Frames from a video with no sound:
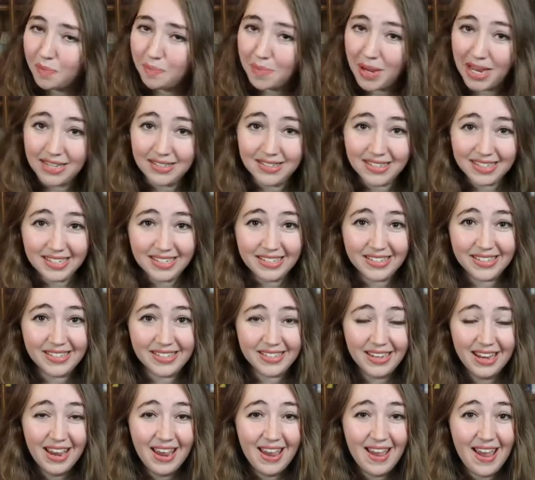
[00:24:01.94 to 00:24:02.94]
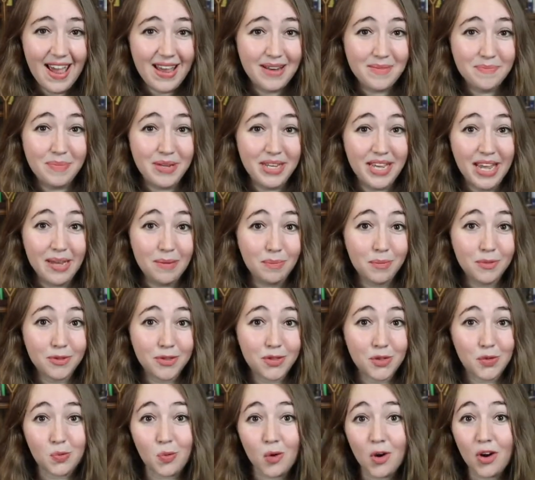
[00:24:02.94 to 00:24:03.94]
basis and be able
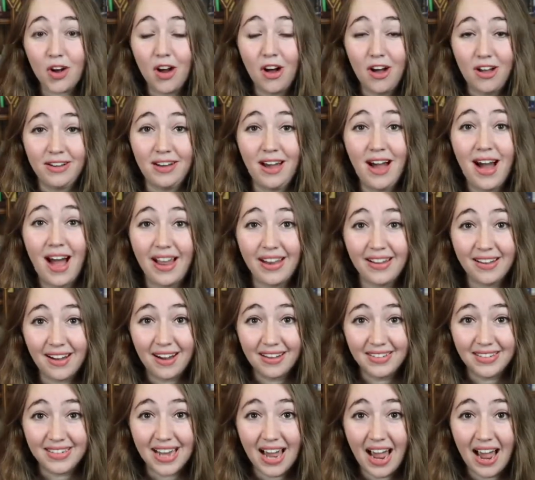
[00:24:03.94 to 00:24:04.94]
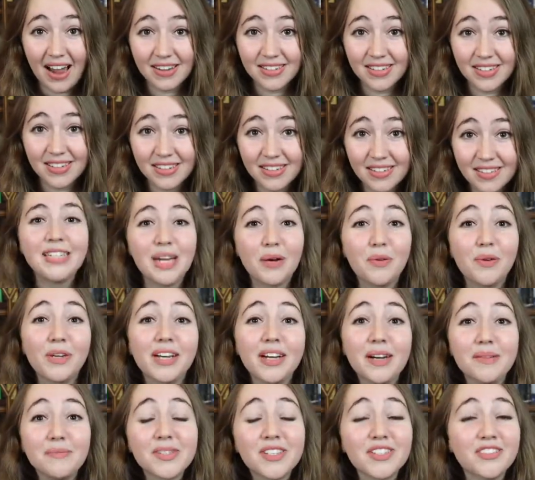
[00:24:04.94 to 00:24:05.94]
to work on eye contact. Now, when it
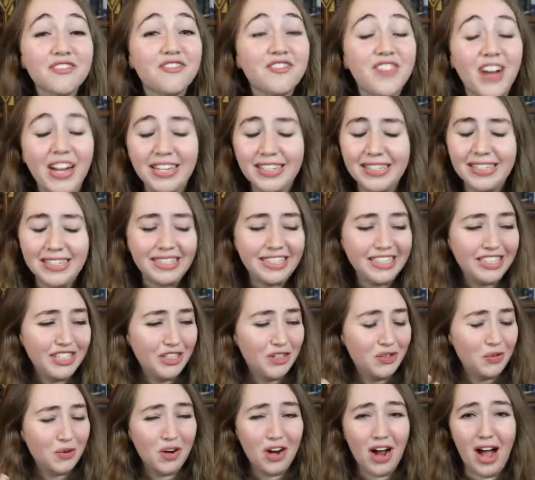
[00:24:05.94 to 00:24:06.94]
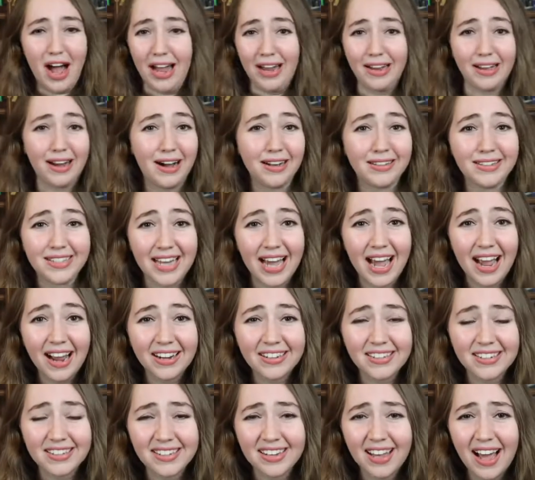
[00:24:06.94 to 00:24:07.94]
comes to finding your eye
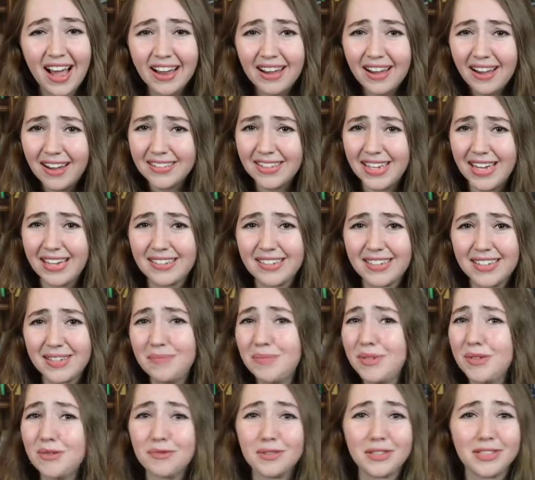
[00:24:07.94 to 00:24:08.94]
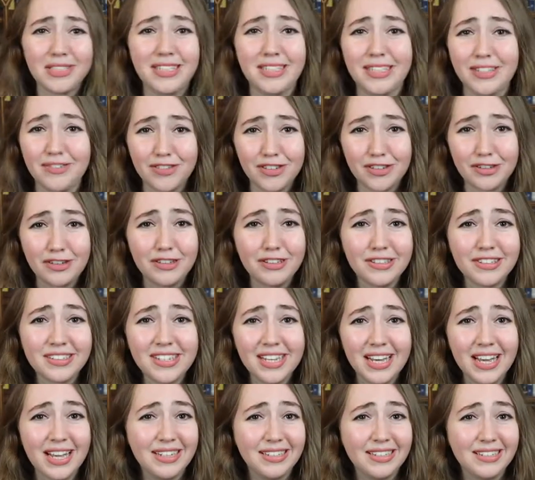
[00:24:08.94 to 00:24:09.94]
contact can be really difficult
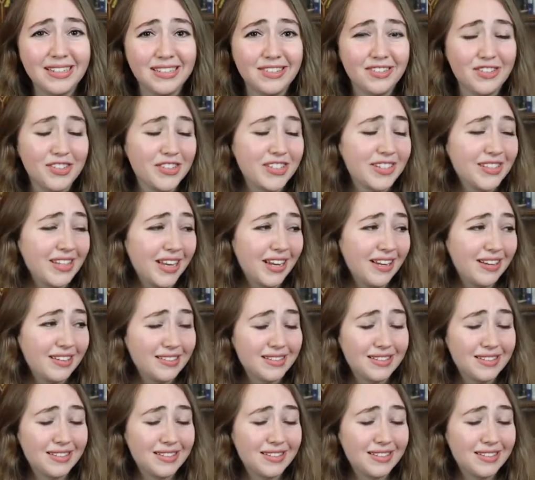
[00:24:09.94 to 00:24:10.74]
and just like